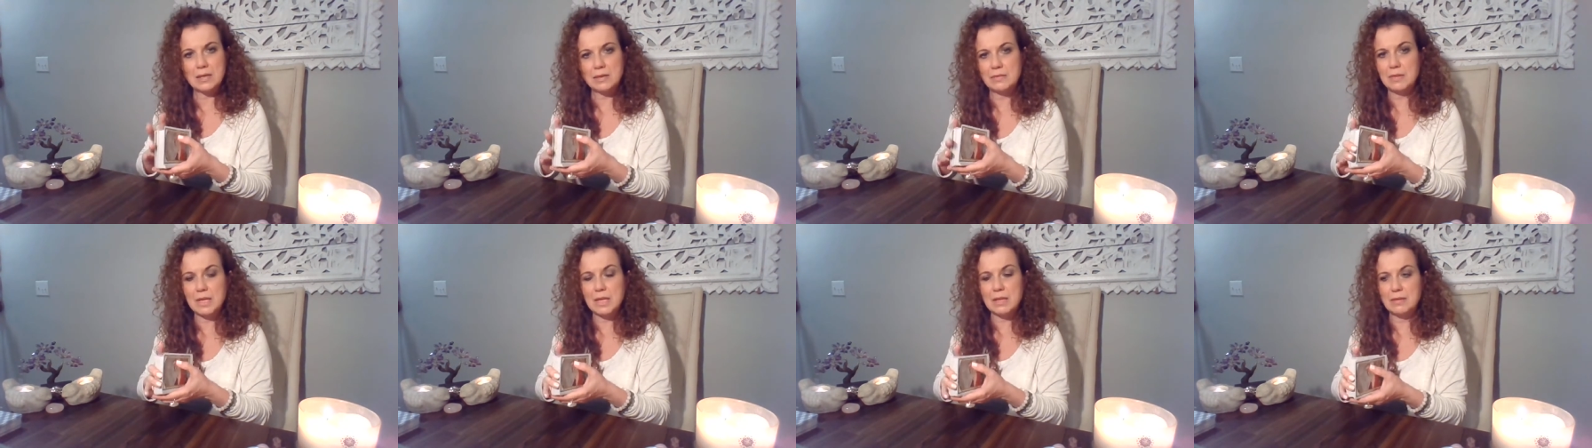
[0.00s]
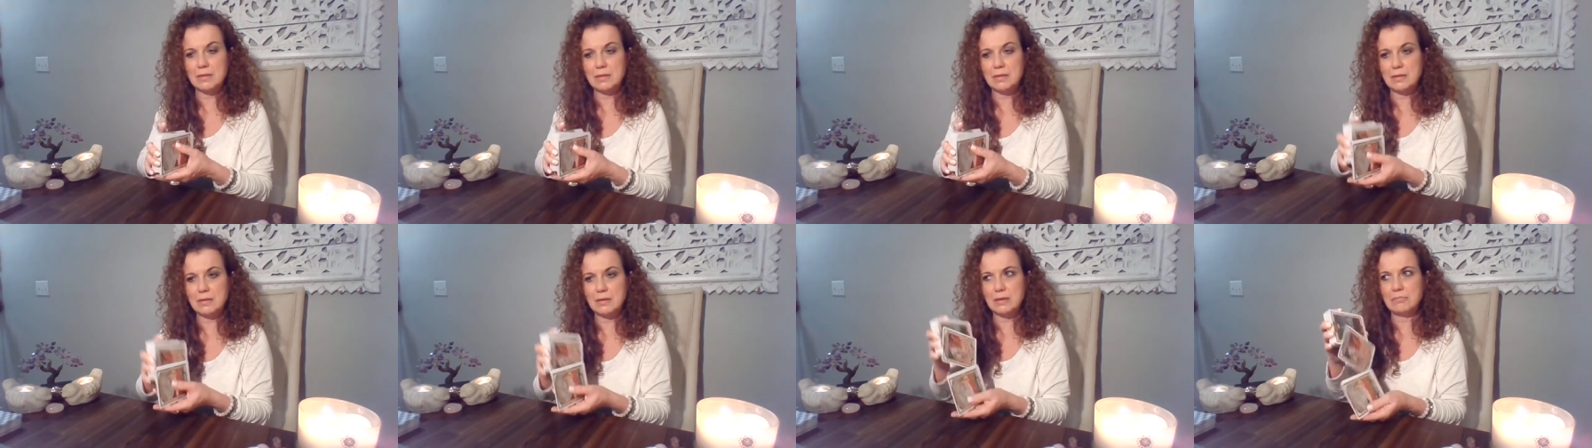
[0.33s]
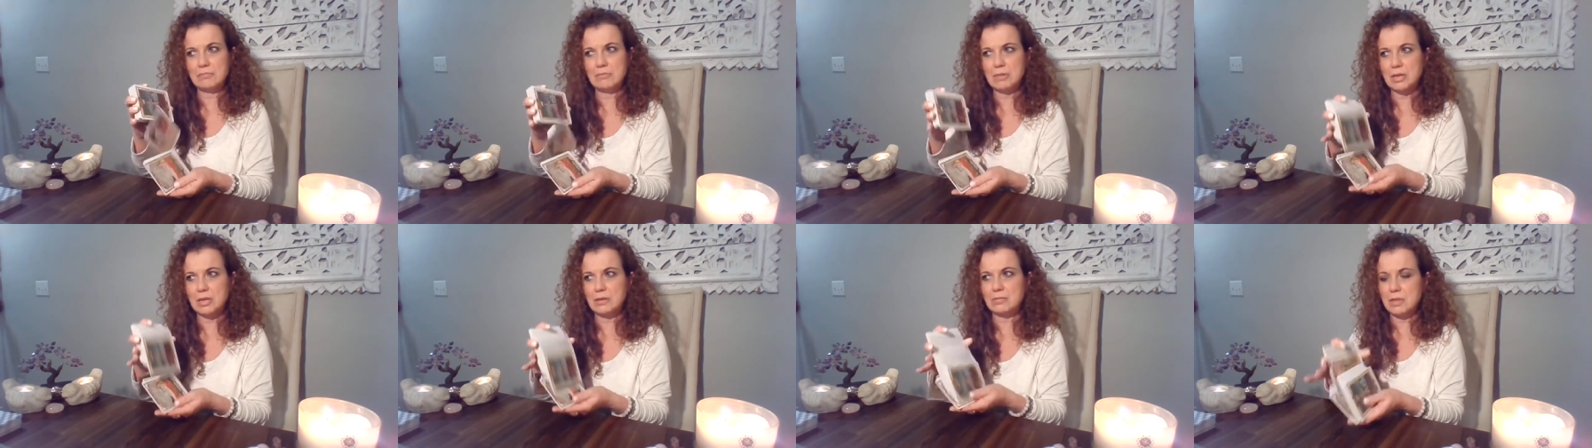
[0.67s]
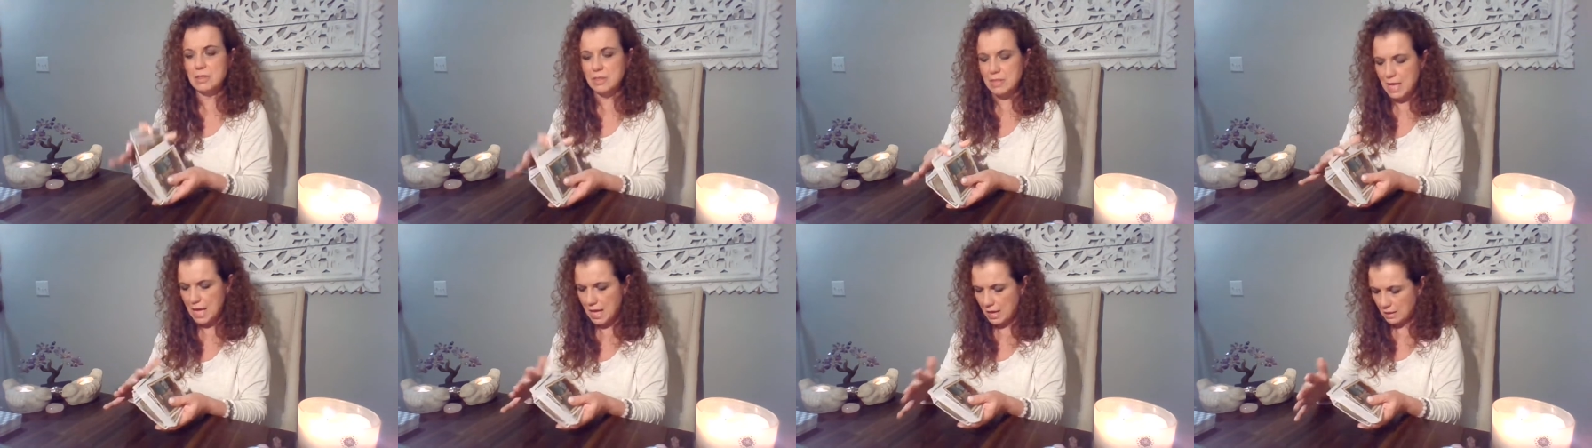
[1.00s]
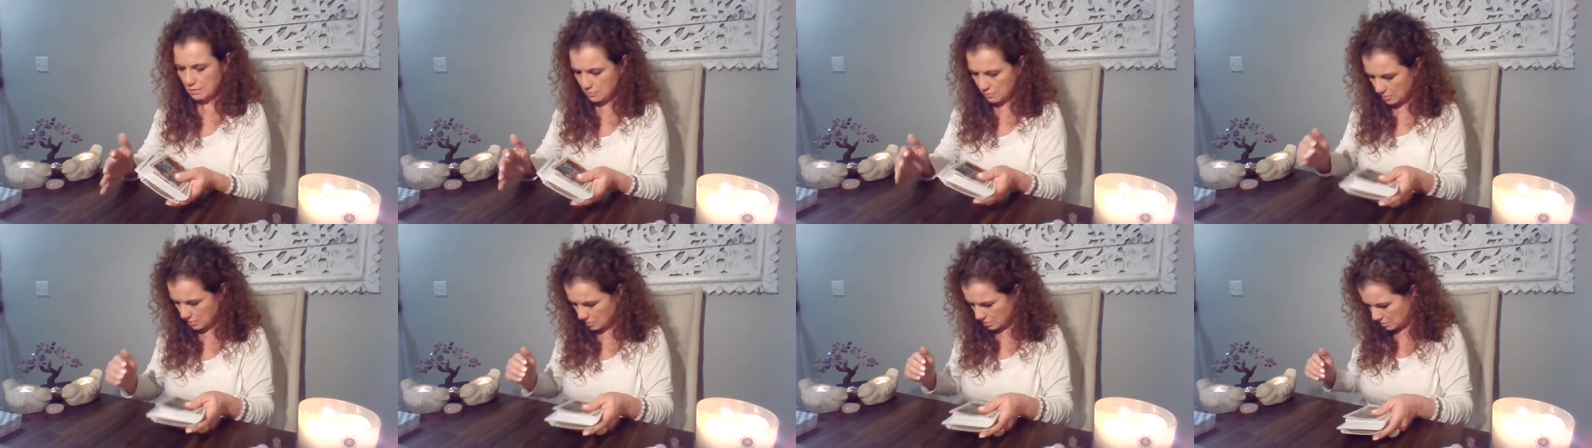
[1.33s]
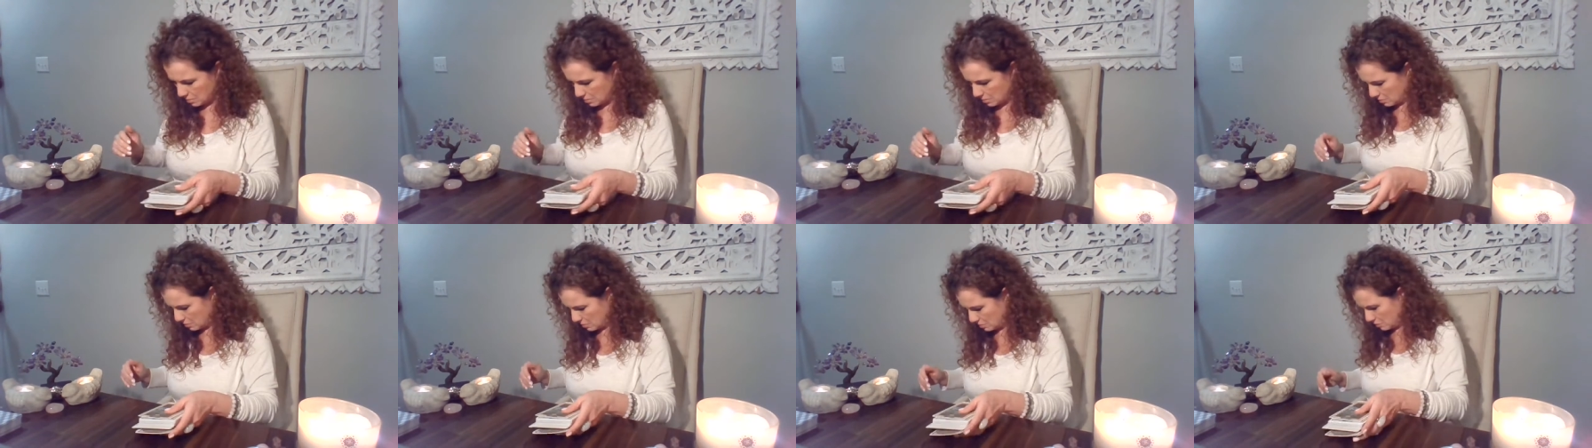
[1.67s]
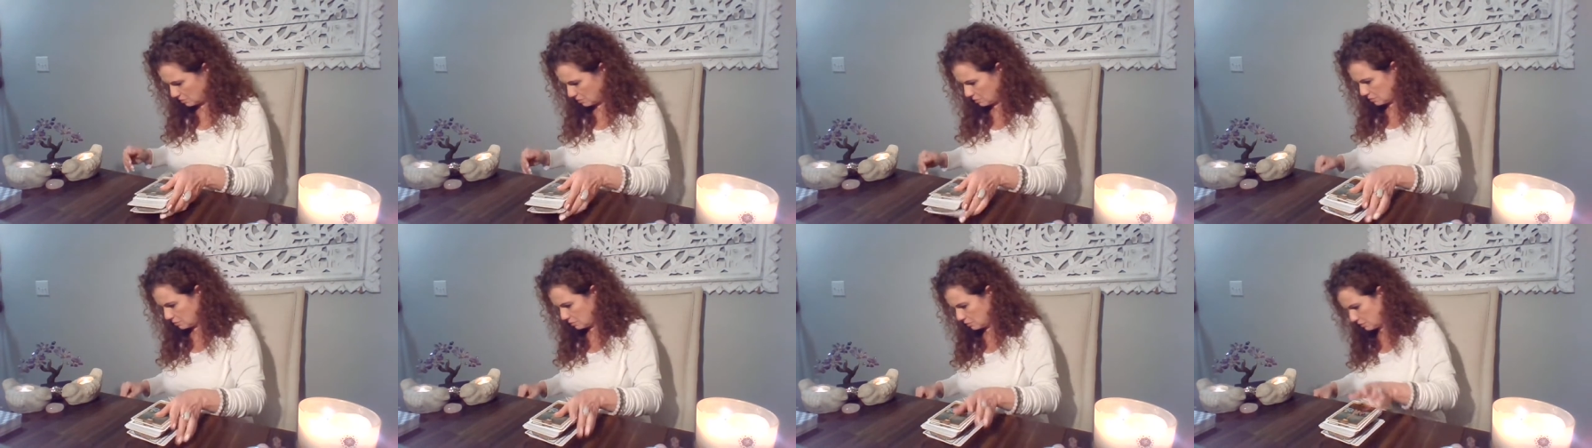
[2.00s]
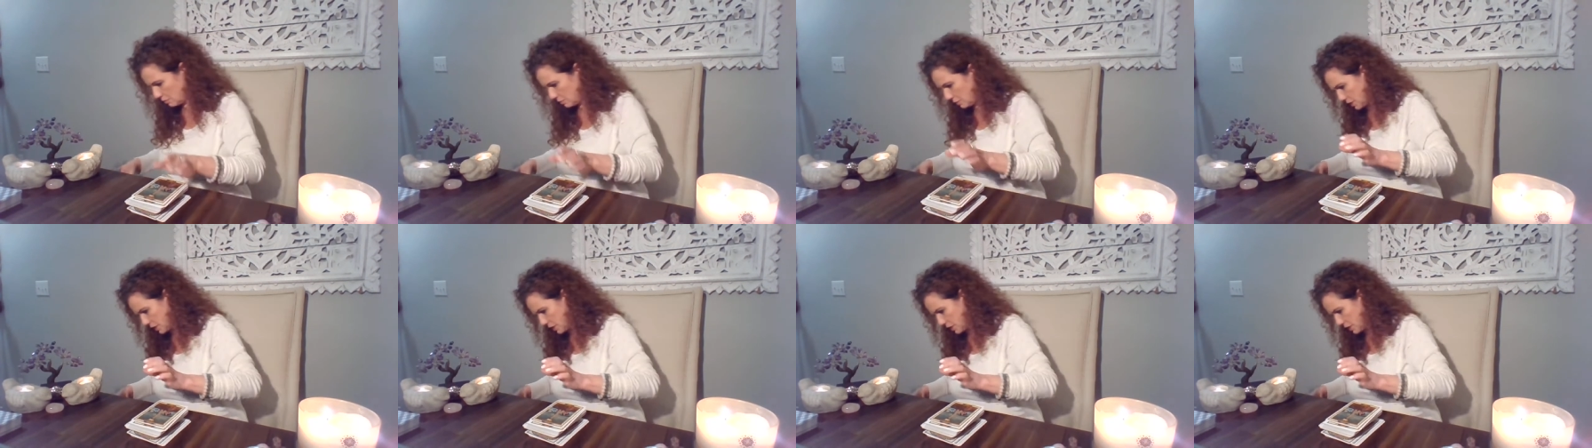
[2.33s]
Like, I'm done with that. Oh